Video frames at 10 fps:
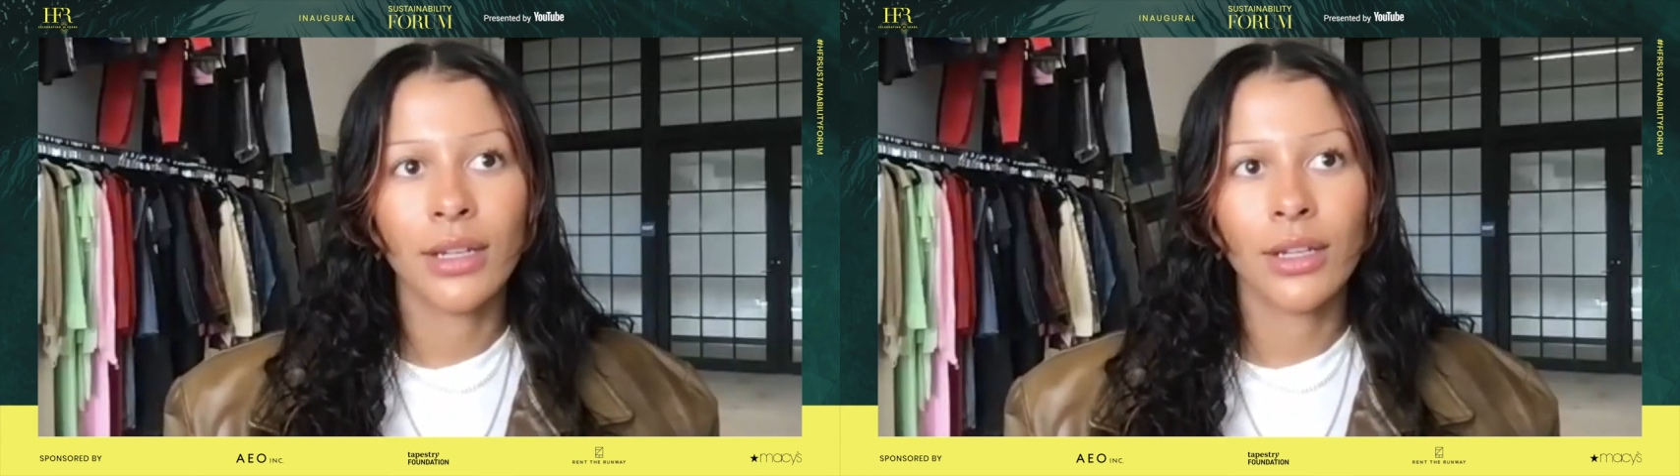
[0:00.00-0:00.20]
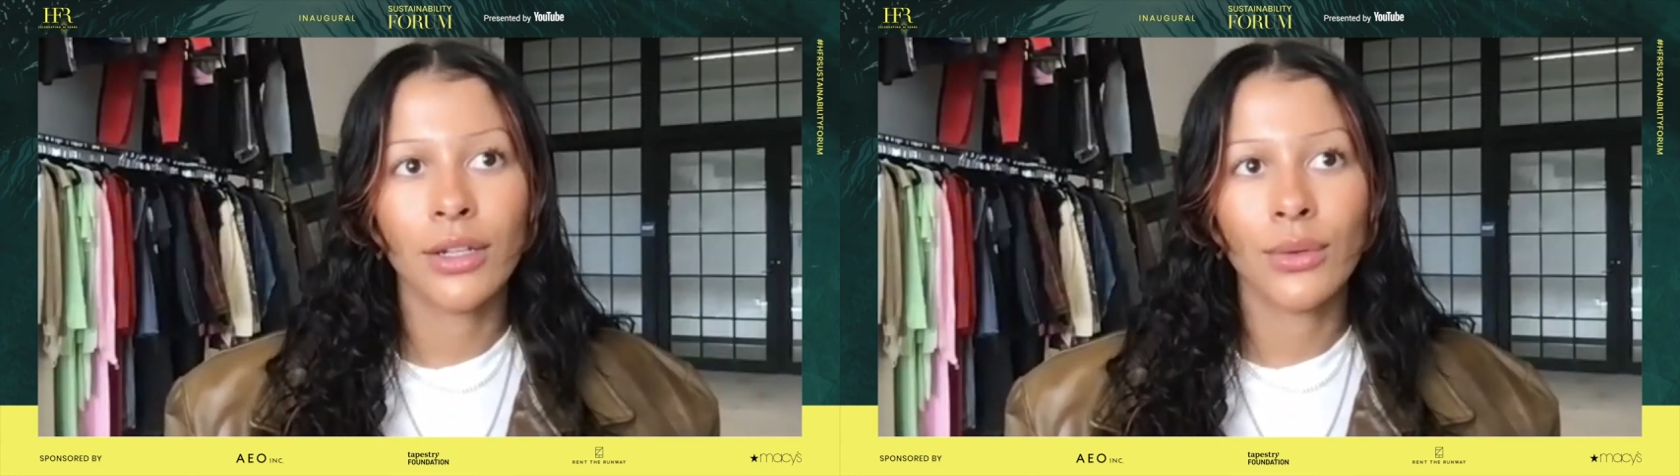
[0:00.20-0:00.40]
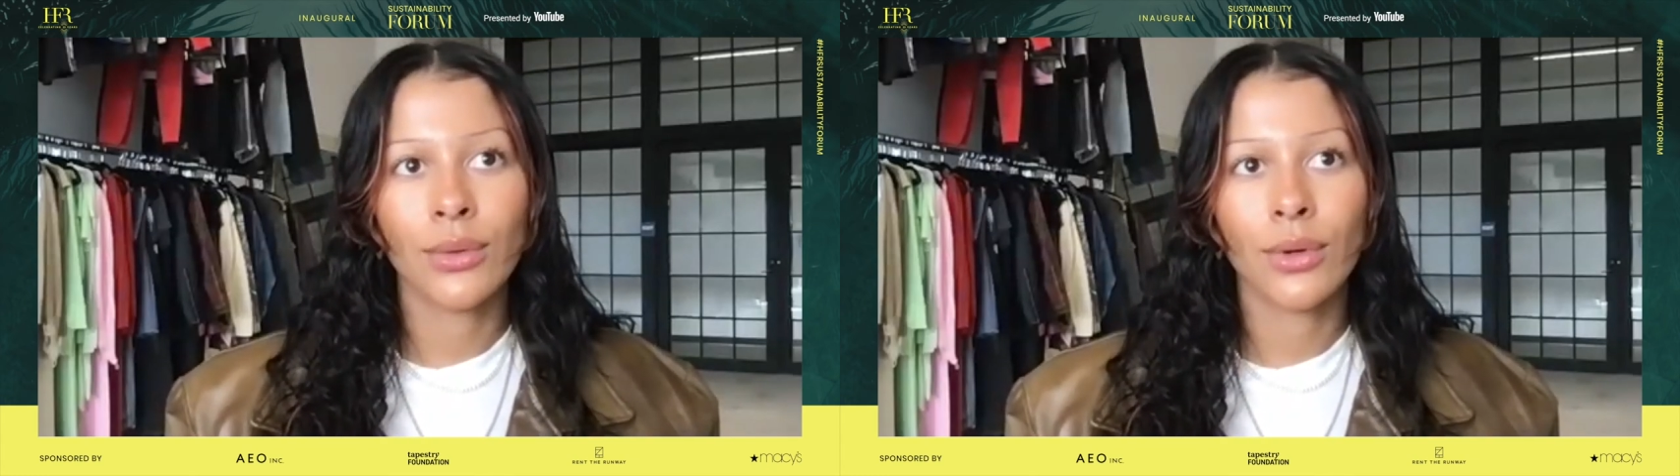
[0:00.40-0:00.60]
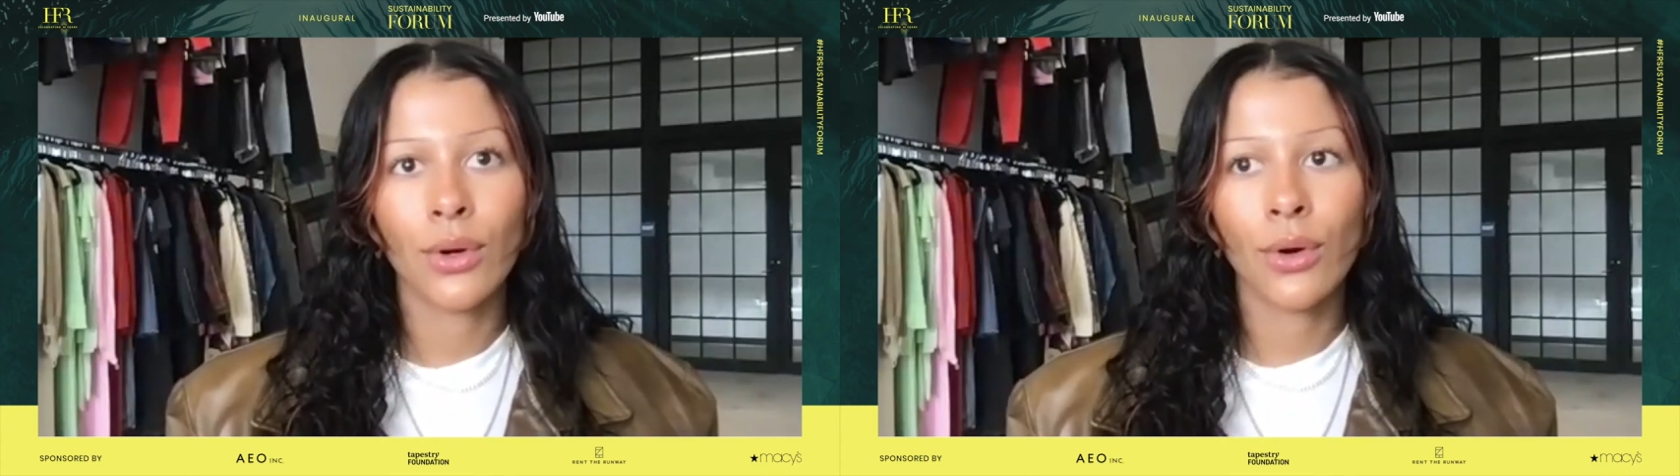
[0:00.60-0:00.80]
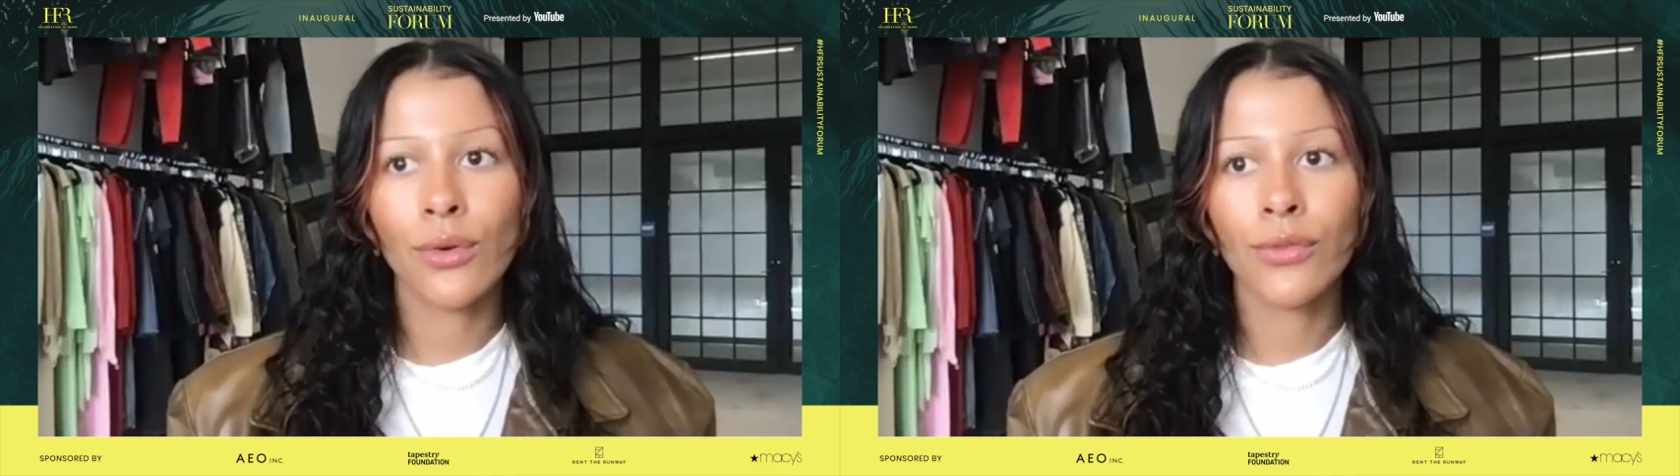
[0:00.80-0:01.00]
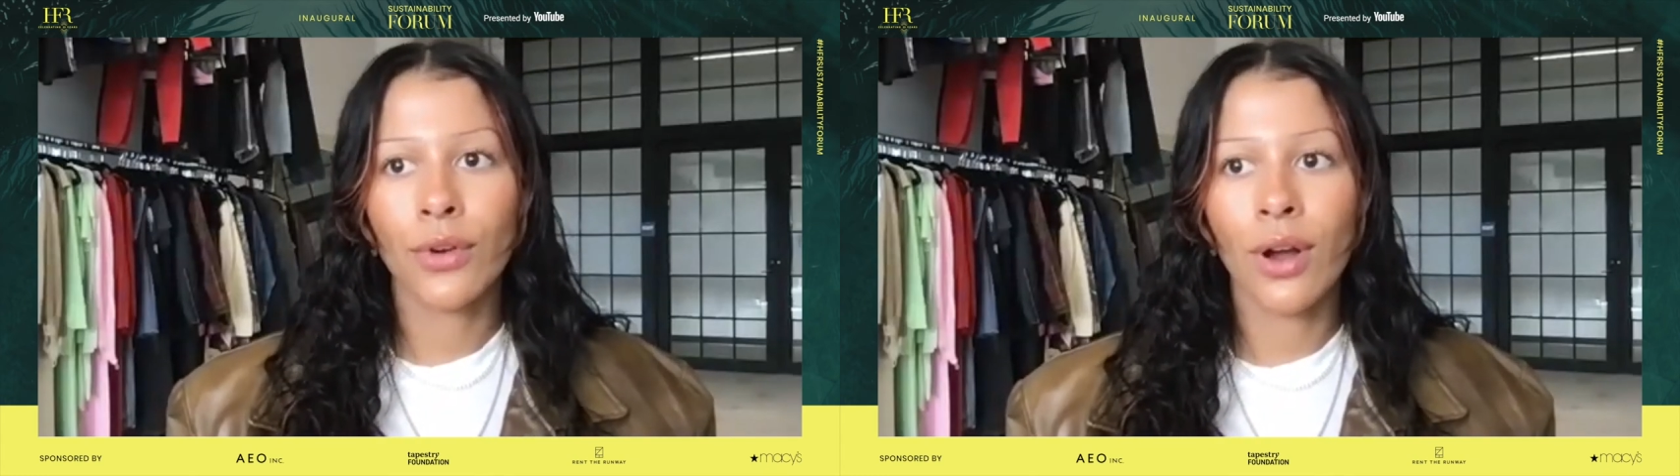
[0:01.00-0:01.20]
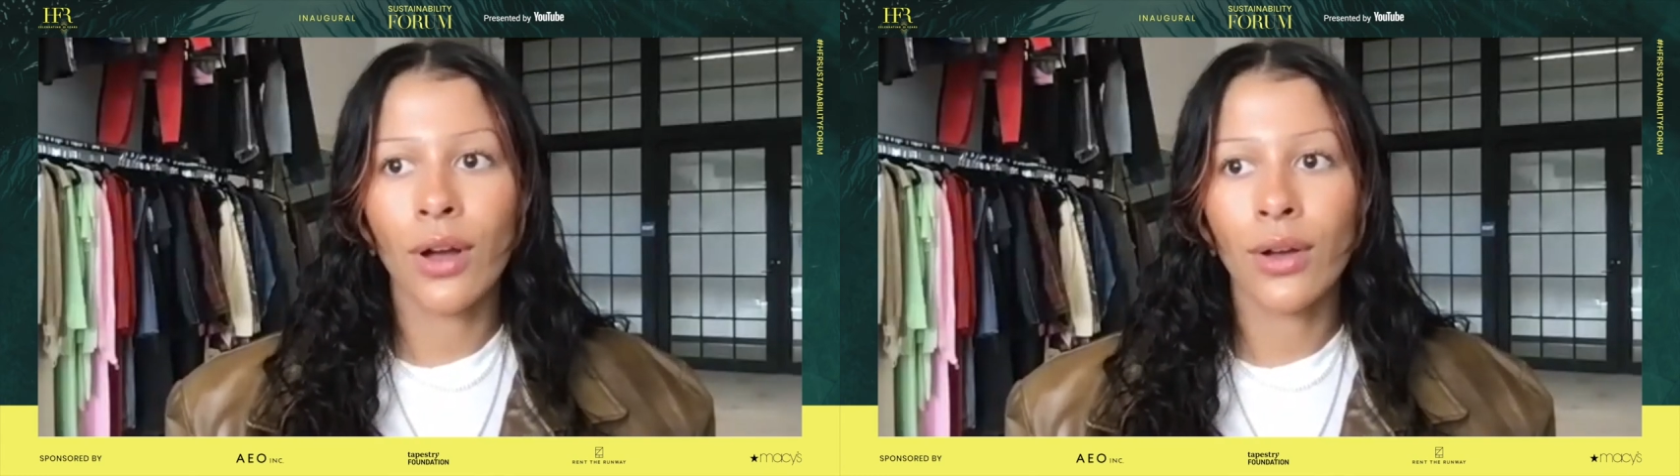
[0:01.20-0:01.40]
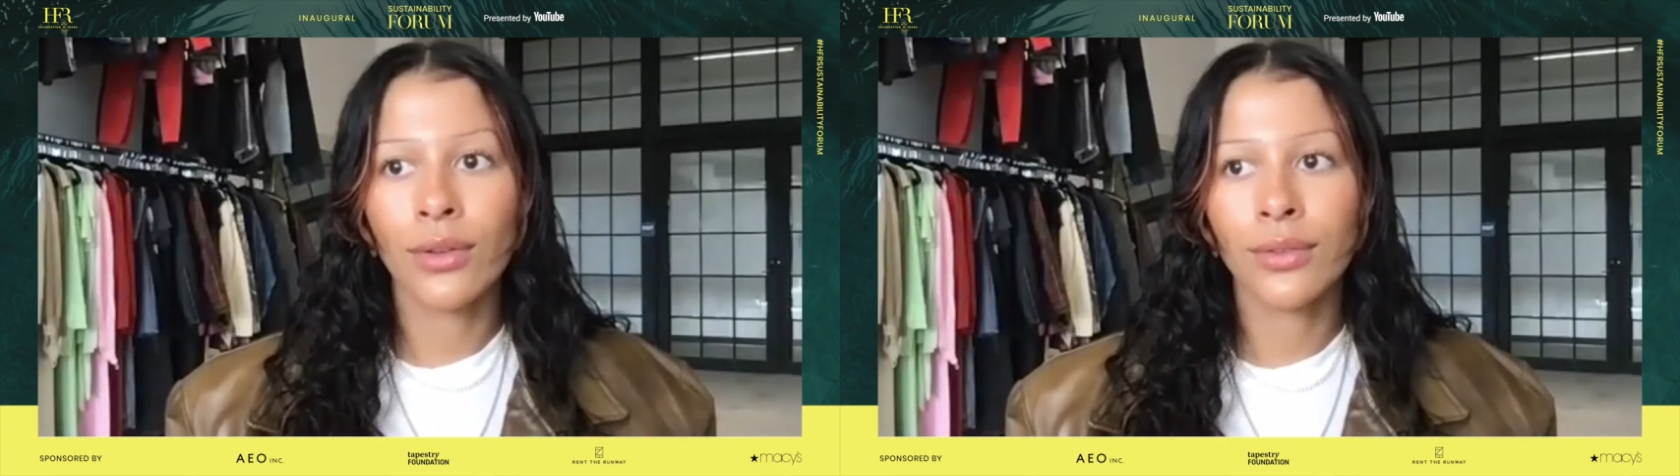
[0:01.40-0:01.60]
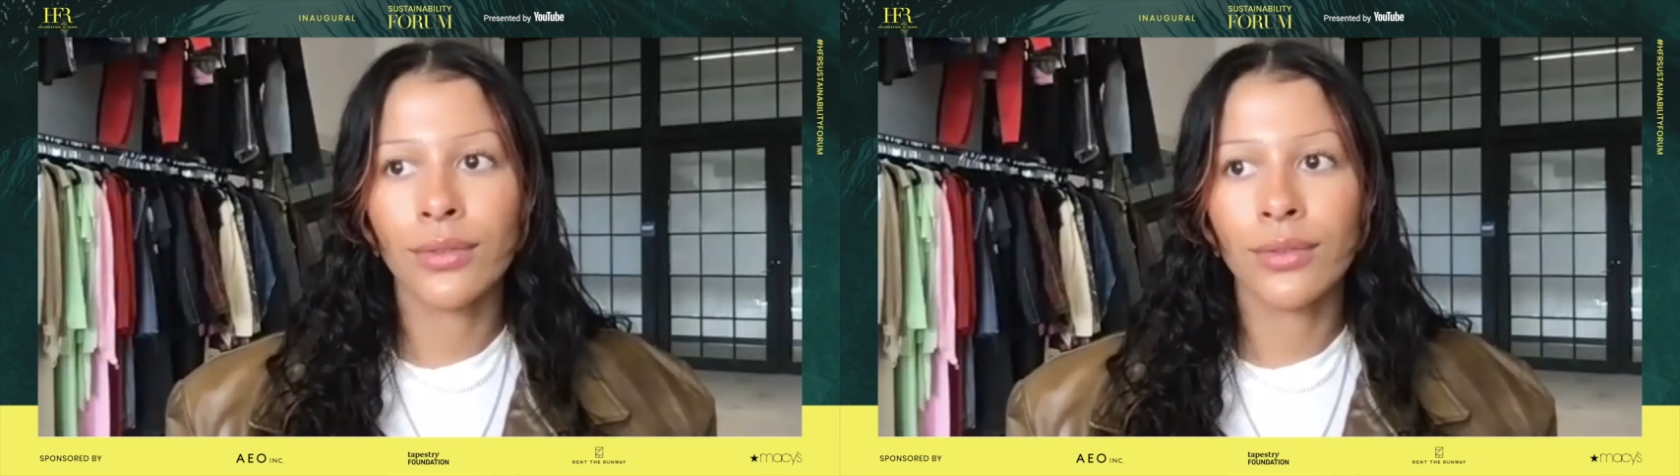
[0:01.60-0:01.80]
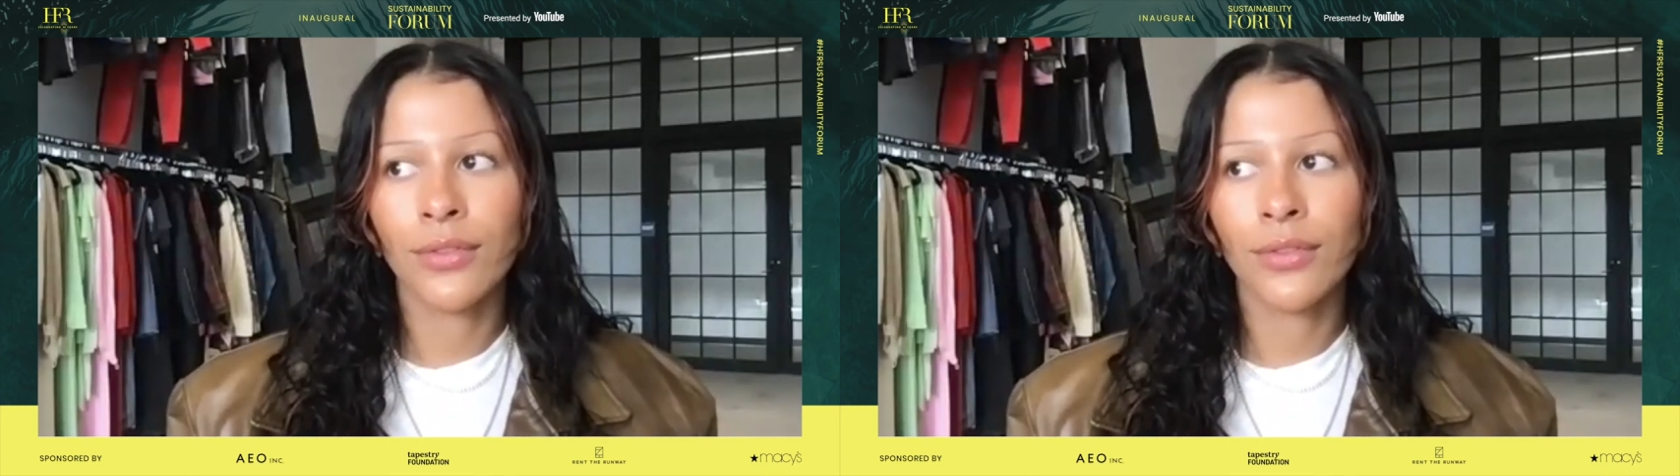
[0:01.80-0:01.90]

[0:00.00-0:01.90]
you know overall,